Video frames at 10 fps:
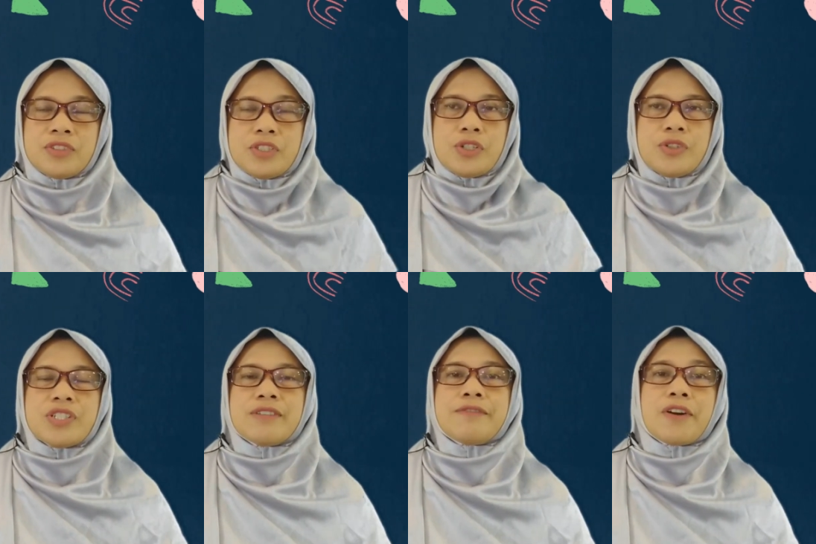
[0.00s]

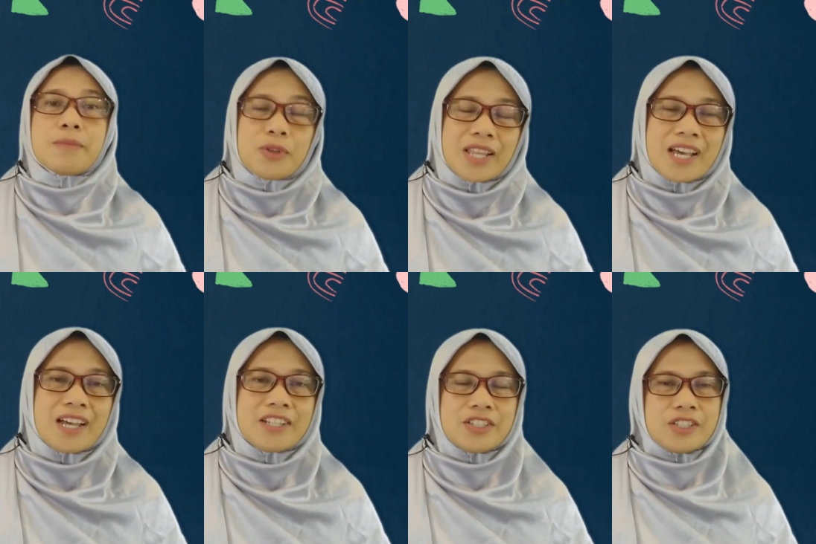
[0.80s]
use the
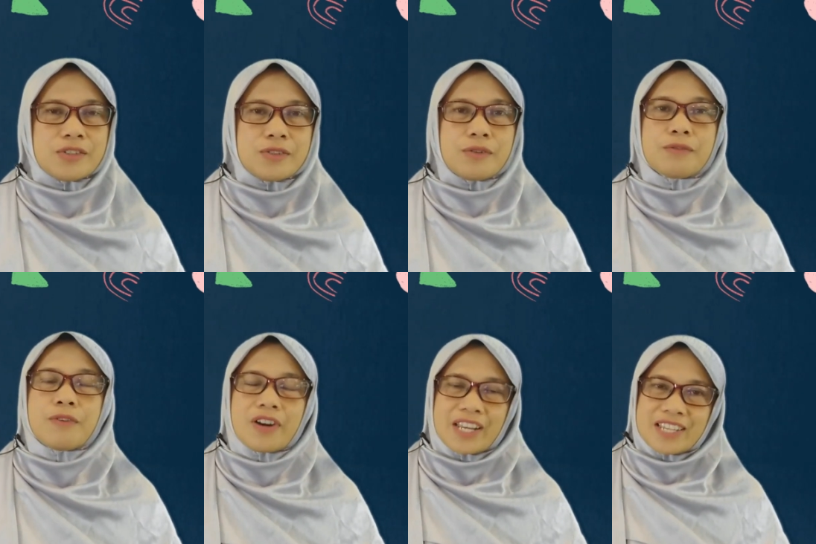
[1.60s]
formula to
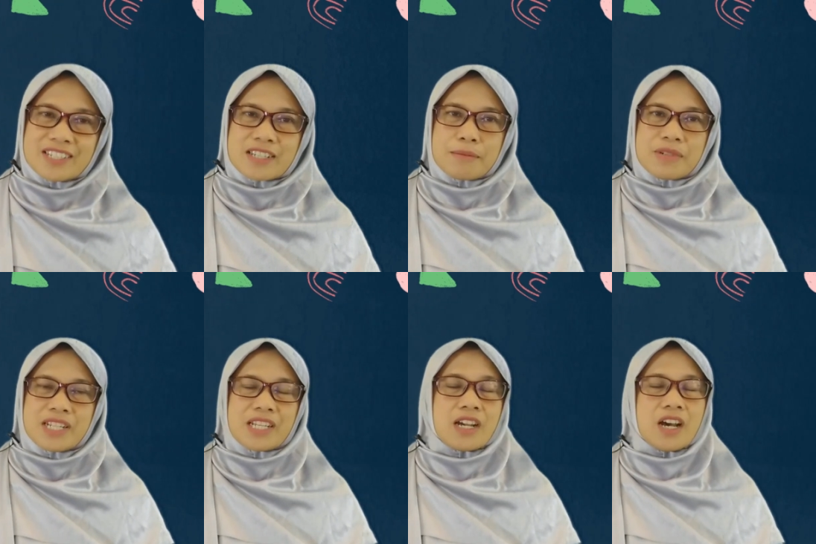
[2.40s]
working
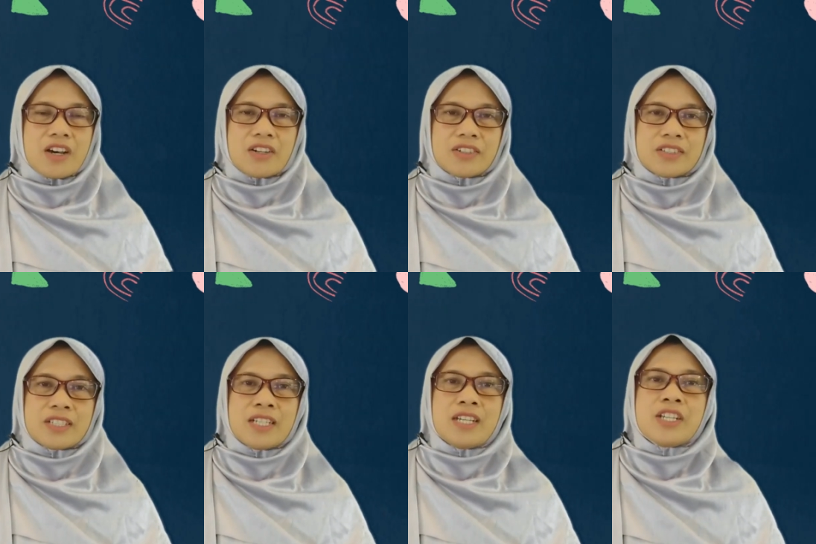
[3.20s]
something out
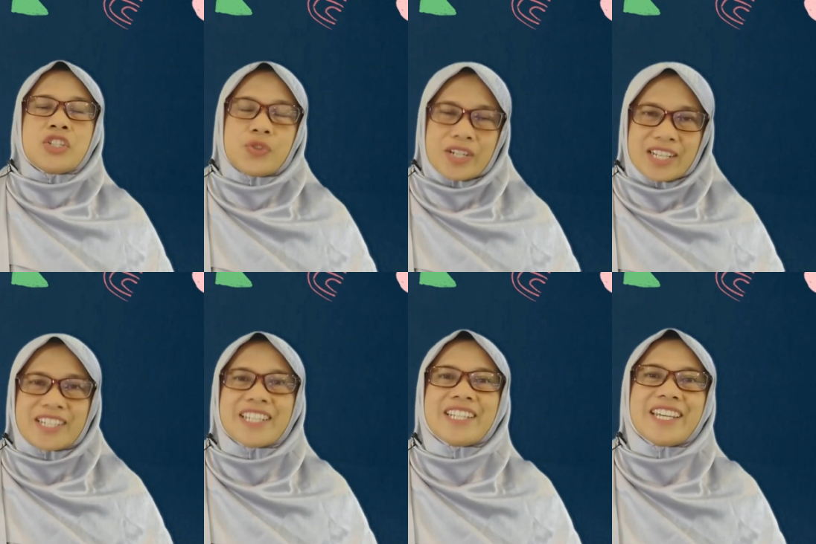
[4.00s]

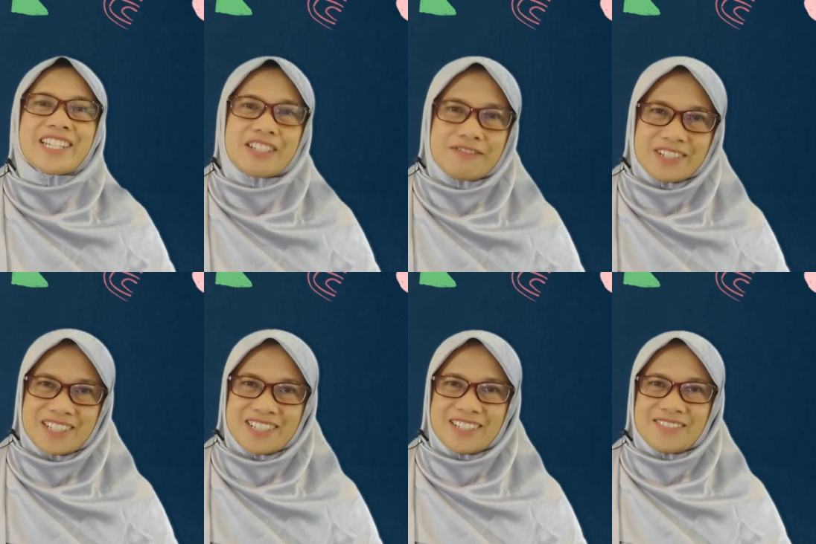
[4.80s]
during that
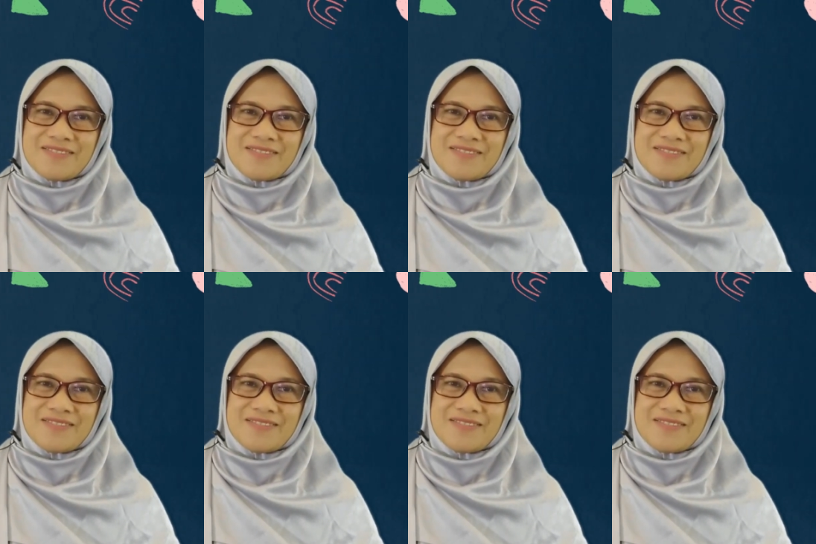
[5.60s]
activity.